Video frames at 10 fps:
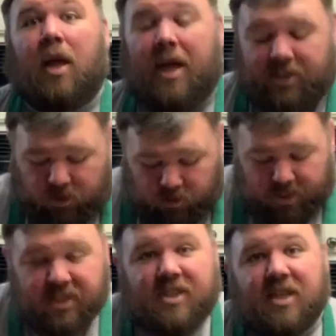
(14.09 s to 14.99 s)
As you
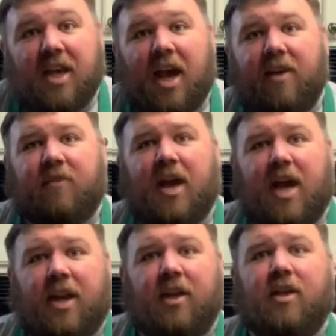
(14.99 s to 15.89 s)
can see, I've
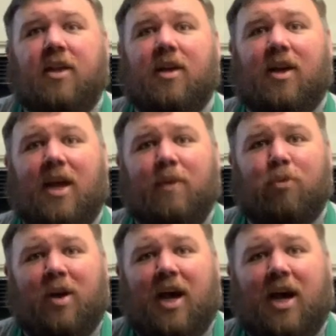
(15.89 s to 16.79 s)
got an
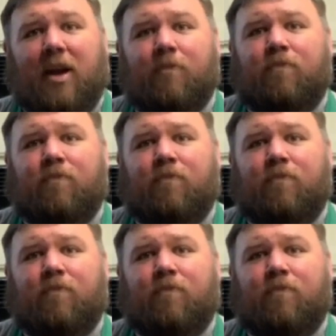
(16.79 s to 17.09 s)
apron on.